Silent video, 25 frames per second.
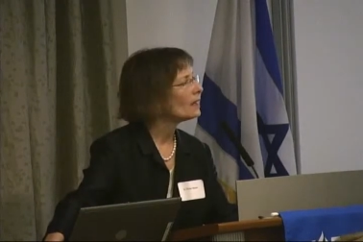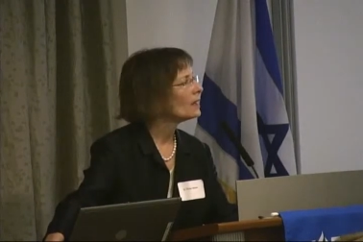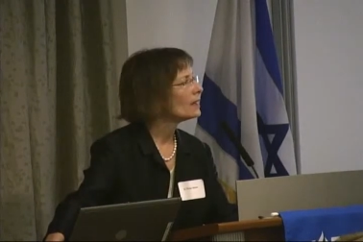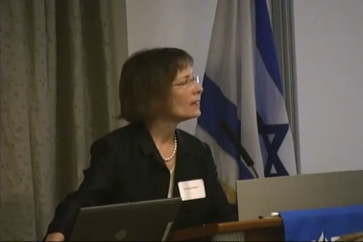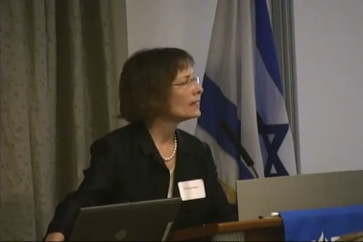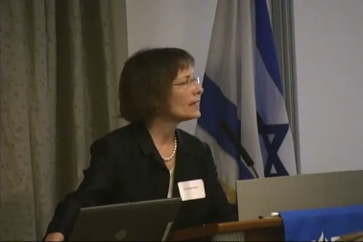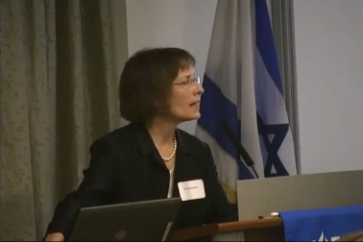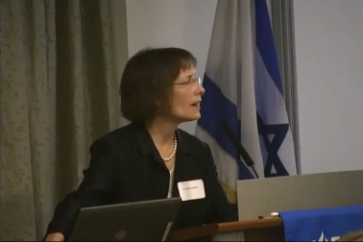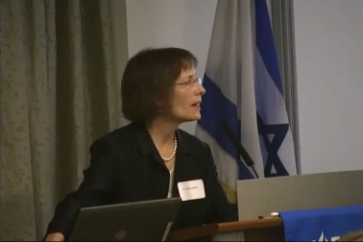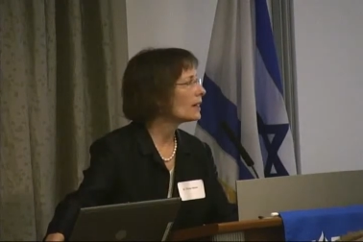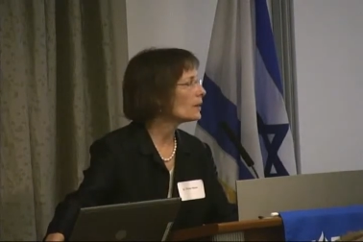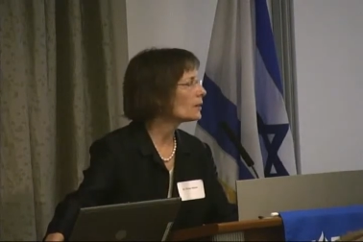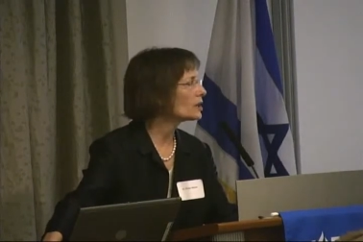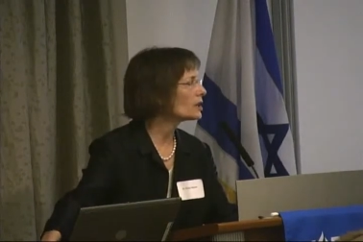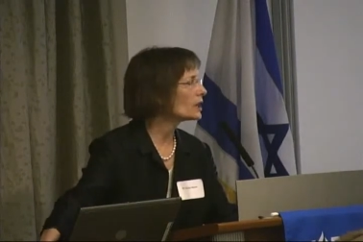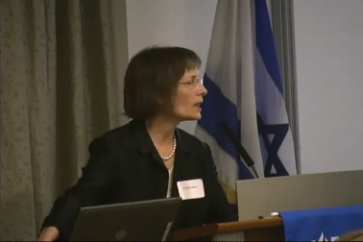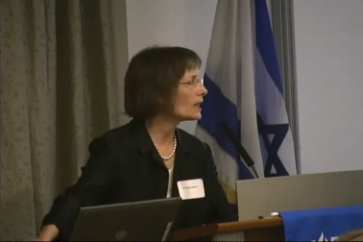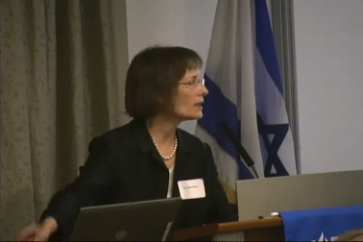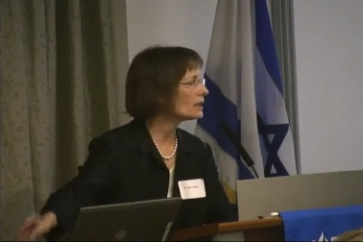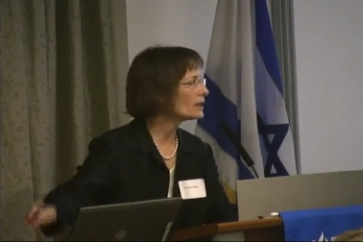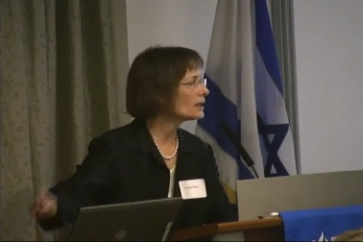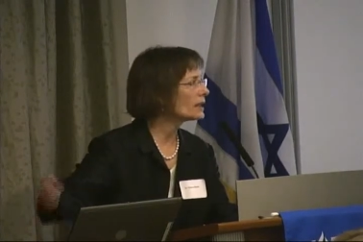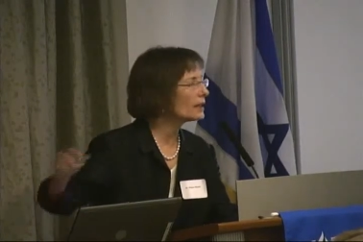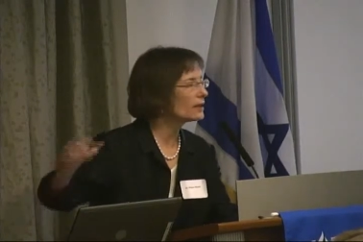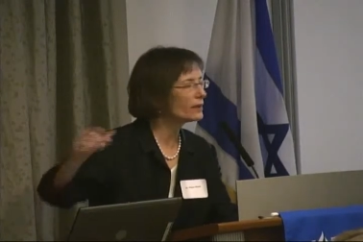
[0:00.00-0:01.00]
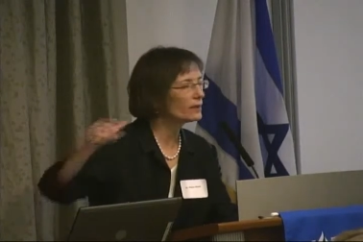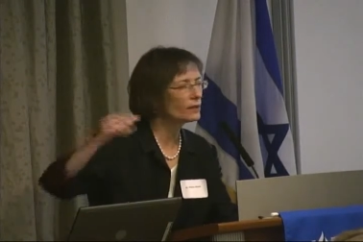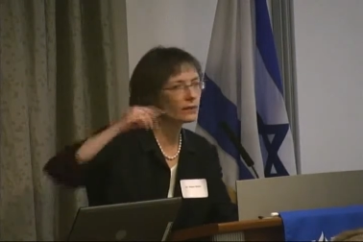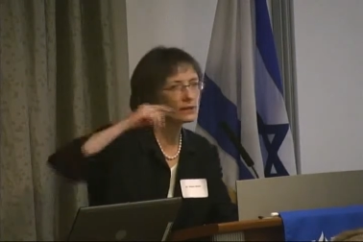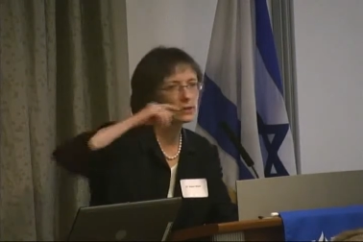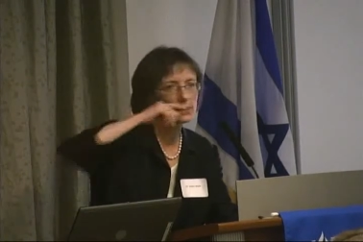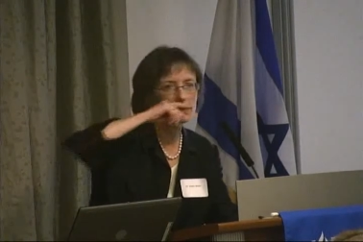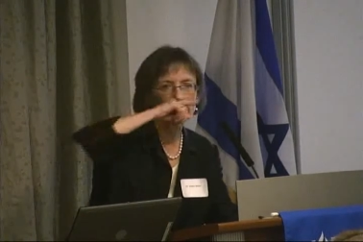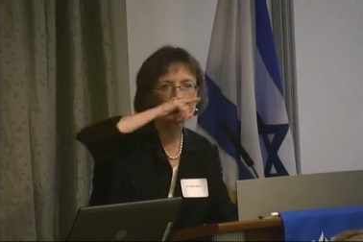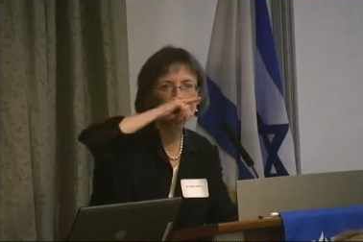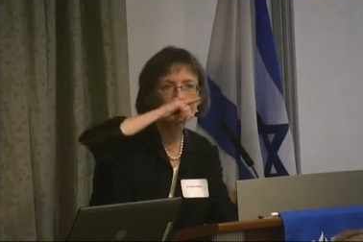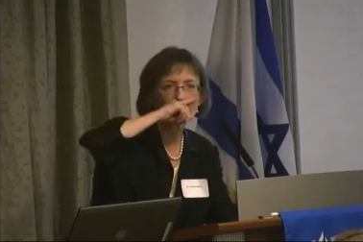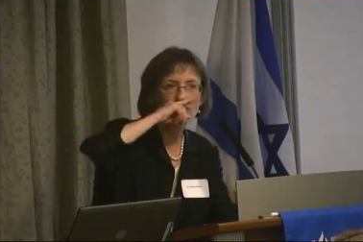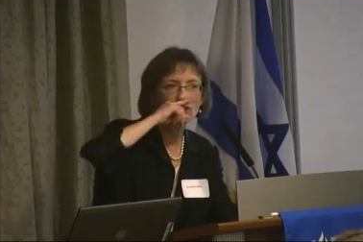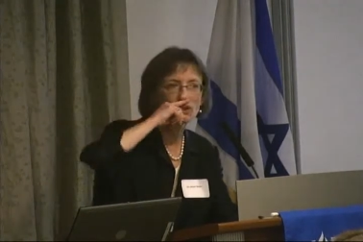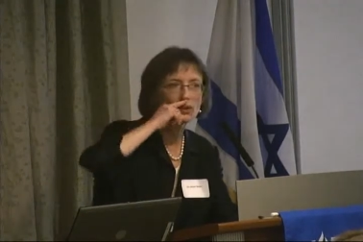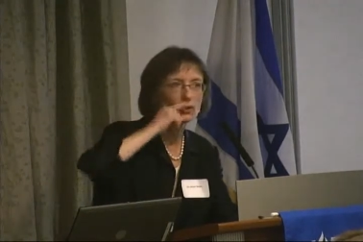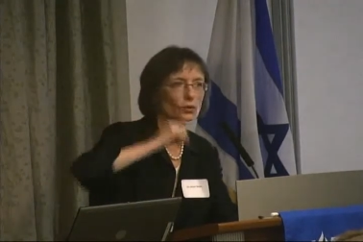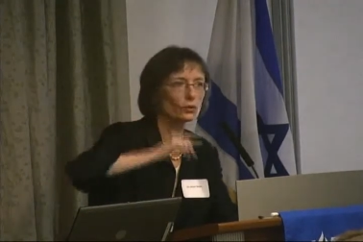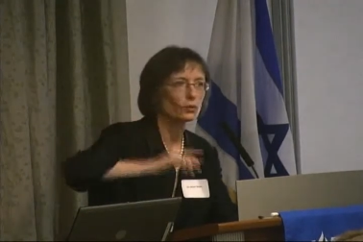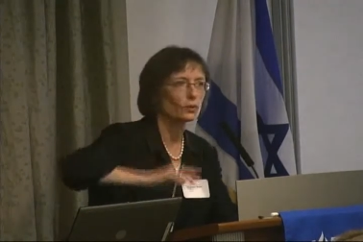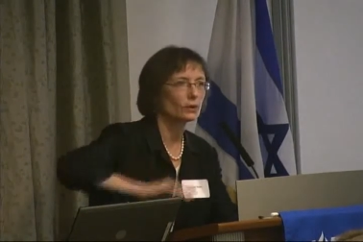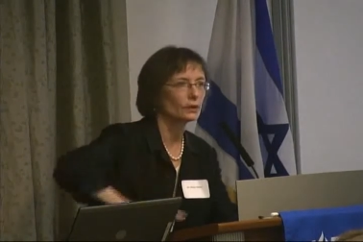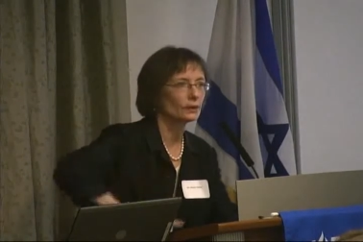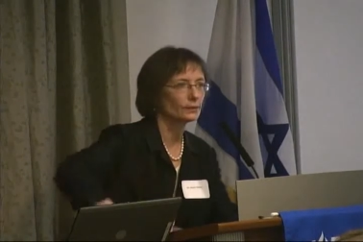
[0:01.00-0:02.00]
Now, I wish I could tell you this is
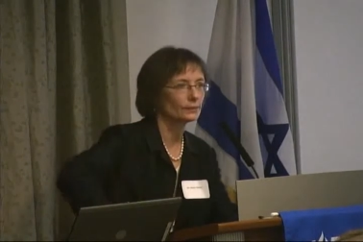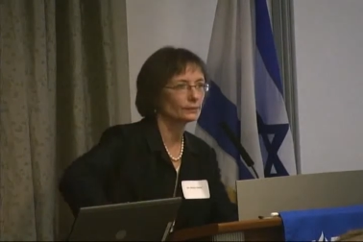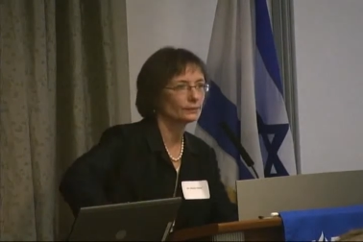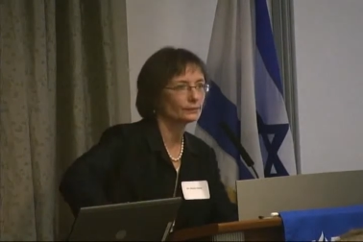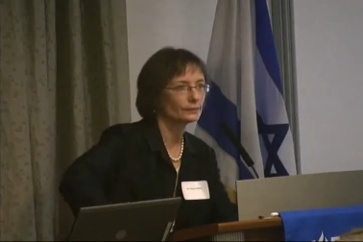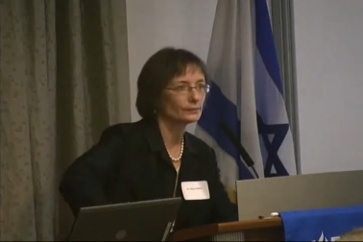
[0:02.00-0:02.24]
unusual.